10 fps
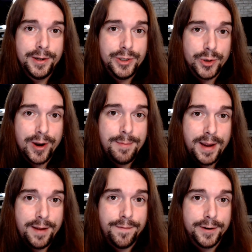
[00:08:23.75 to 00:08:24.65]
Join
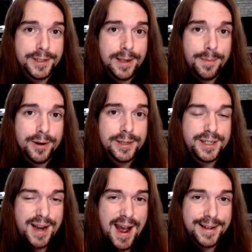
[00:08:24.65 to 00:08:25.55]
me for Summer
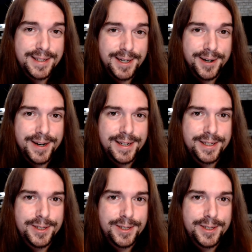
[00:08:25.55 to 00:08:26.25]
Snack Series